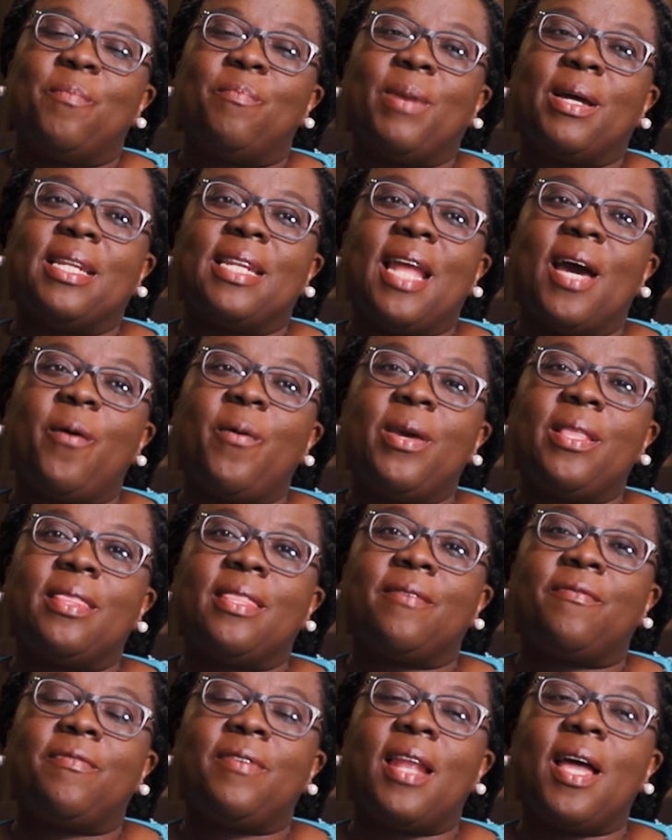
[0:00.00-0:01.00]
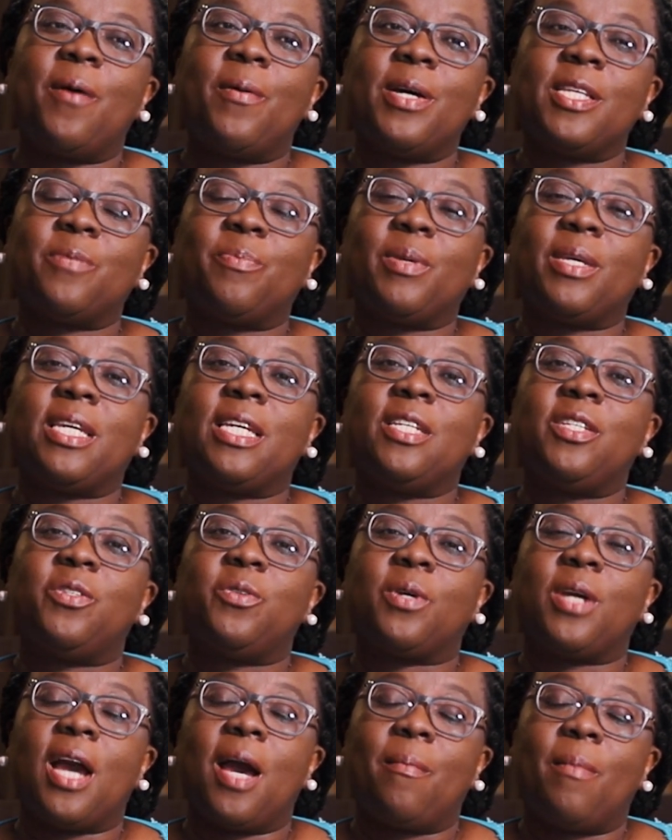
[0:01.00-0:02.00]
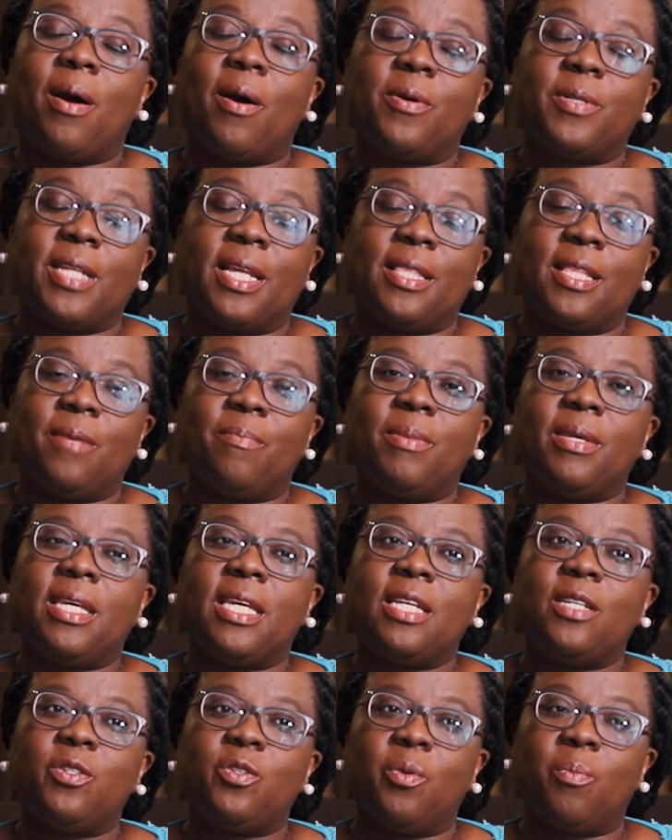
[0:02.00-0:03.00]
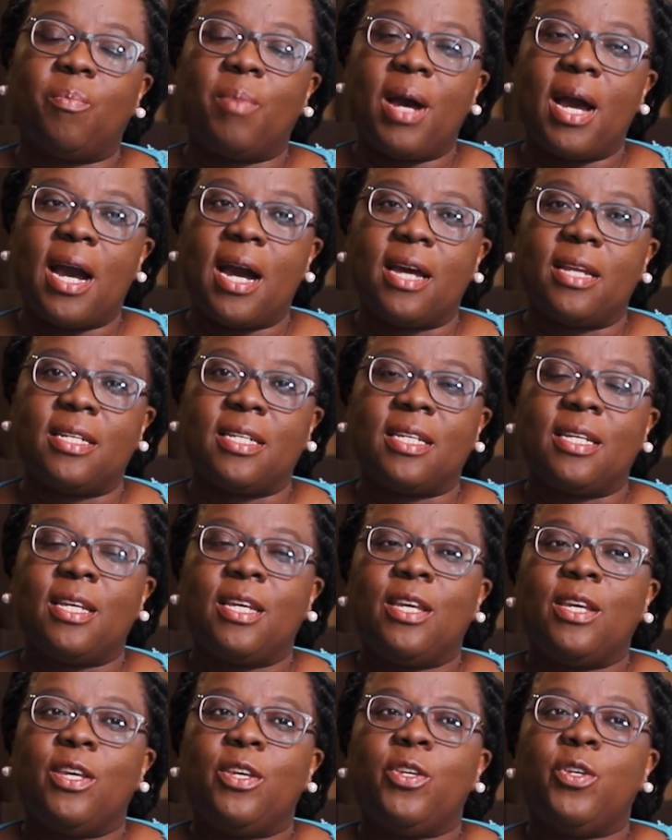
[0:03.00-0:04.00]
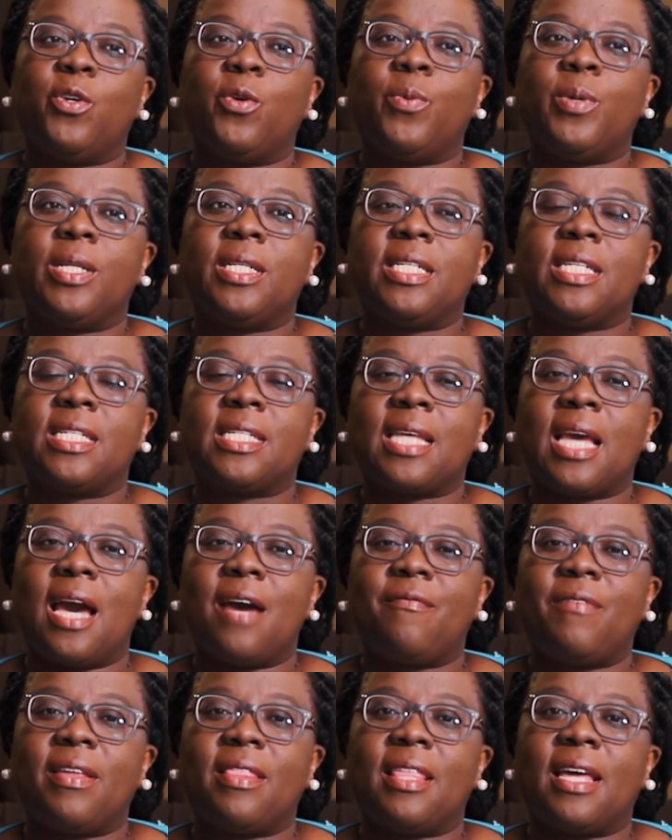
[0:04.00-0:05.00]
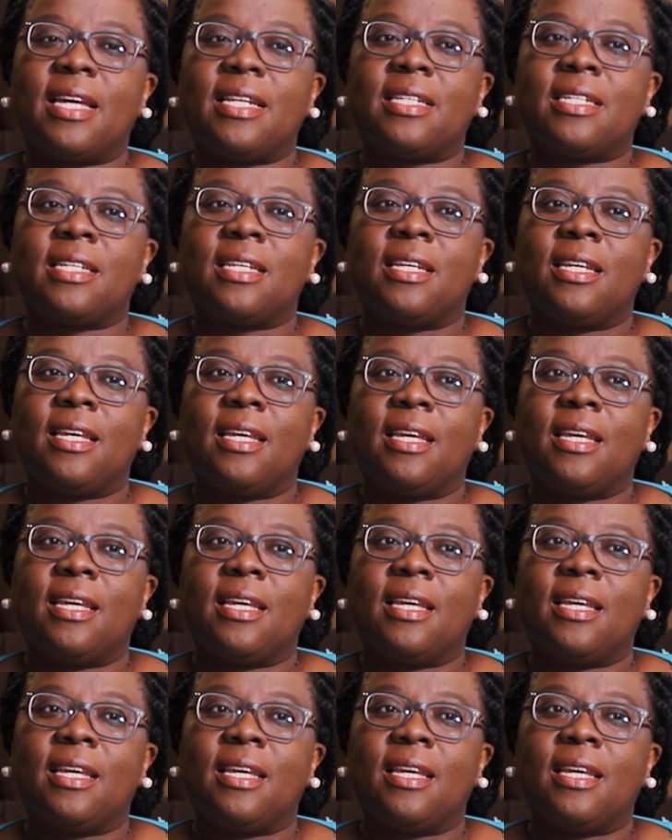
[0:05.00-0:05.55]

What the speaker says: But now when the flowers begin to come out and they begin to bud, you will discover that